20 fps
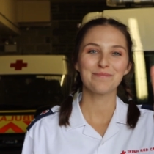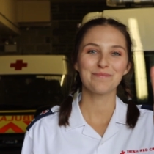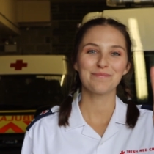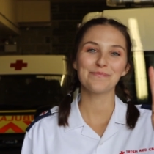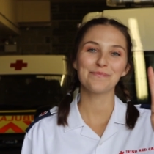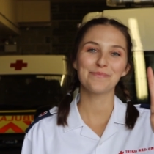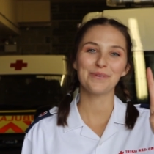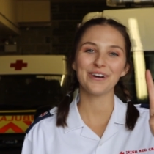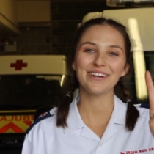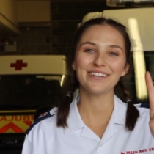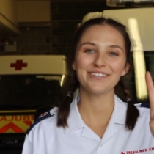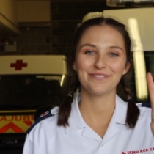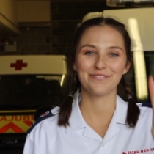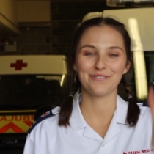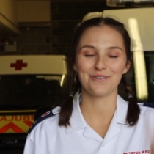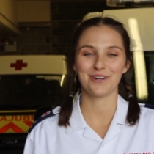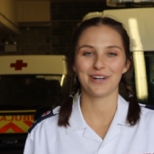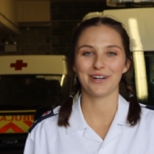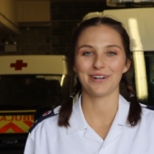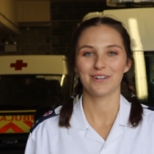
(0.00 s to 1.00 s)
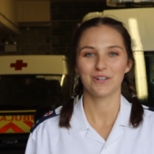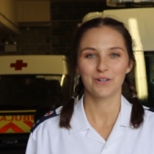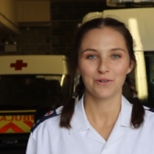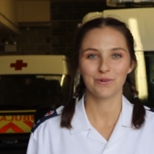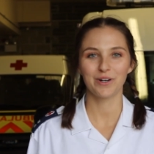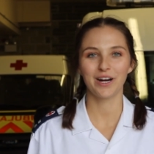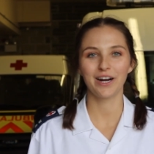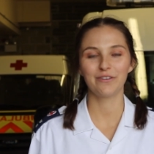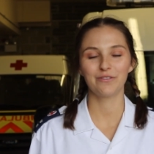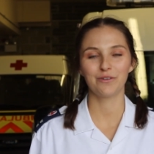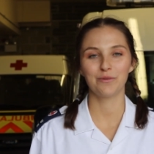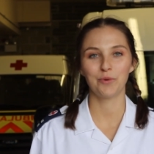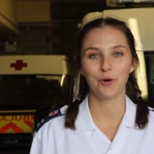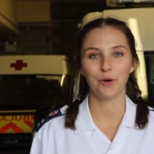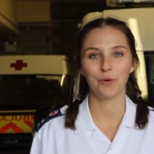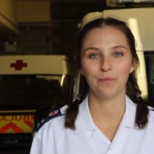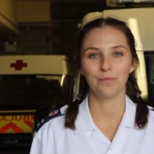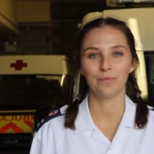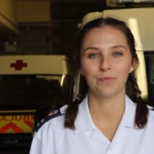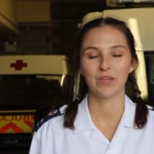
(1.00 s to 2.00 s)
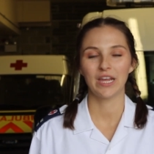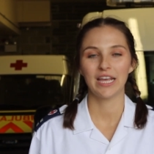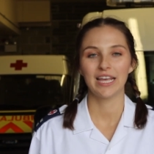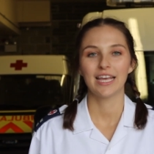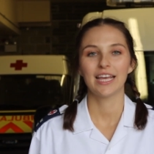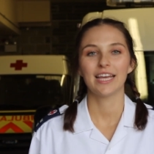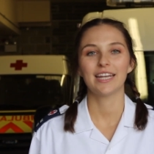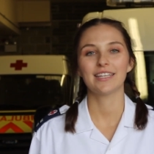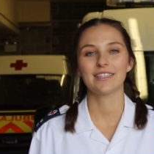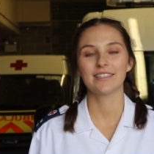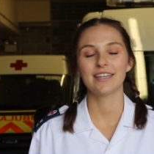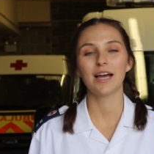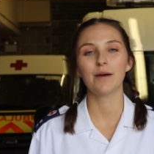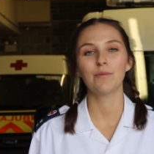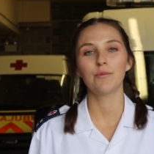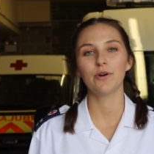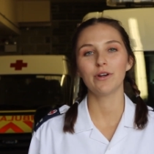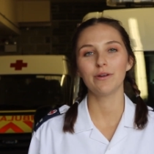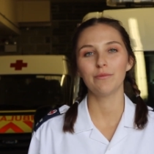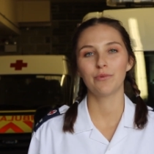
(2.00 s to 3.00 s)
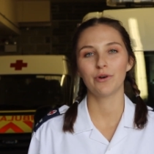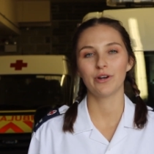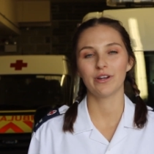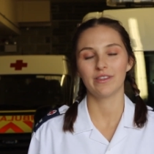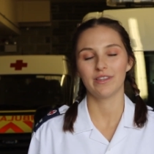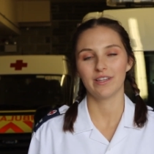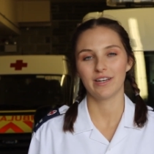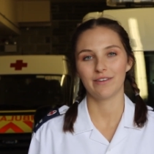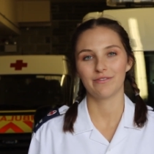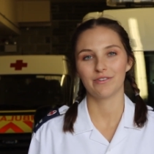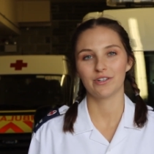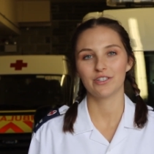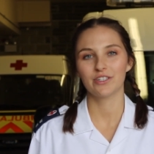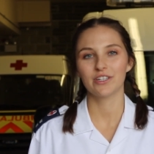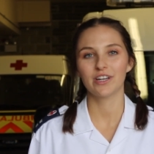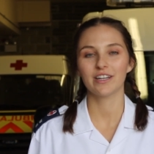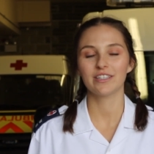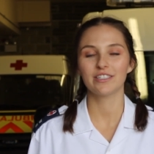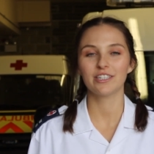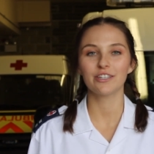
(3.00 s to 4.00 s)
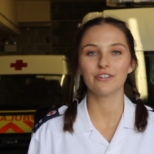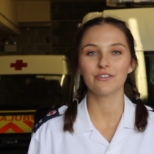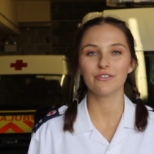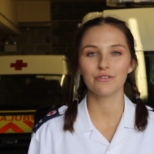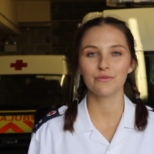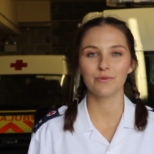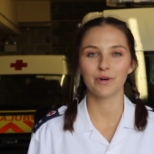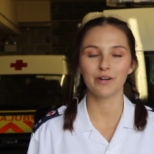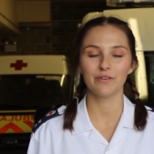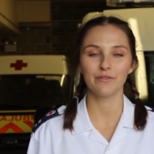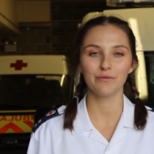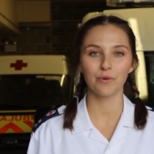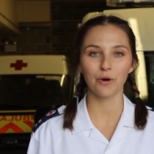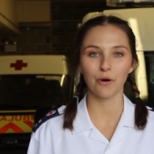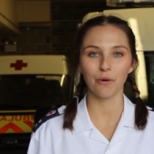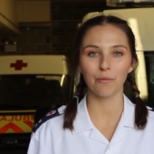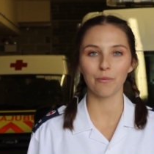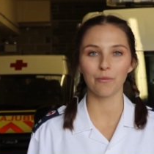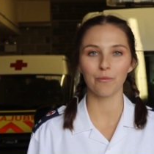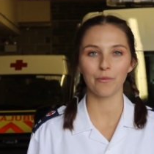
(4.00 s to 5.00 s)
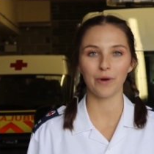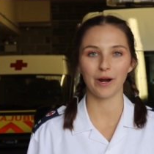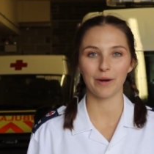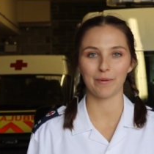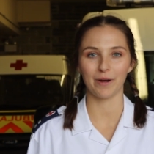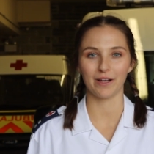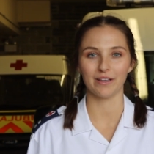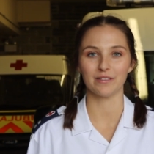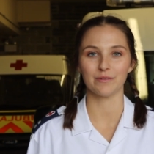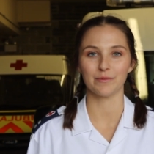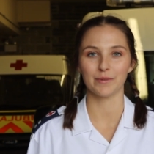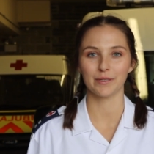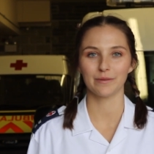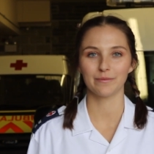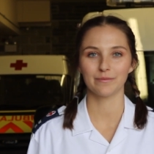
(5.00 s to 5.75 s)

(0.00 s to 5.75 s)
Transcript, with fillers: Point 4. Work from home. It is now more important than ever to continue to work from home where possible.